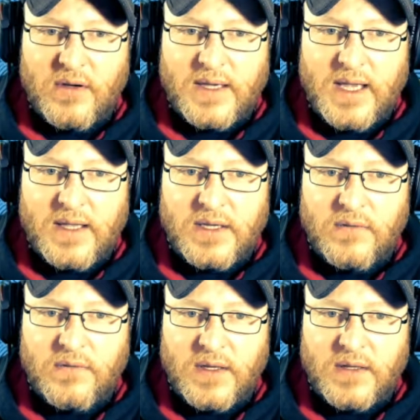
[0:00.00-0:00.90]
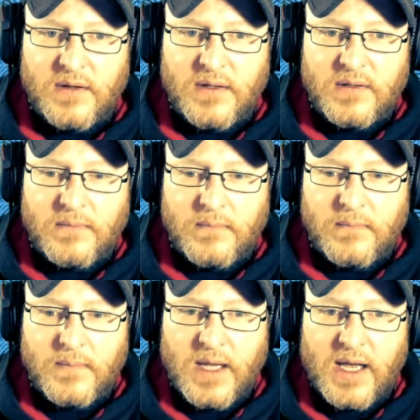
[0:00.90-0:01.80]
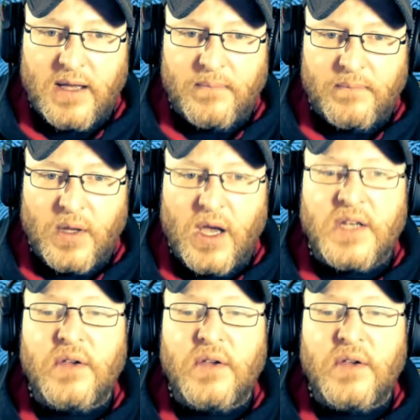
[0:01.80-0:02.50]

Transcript: get a new fear card. A new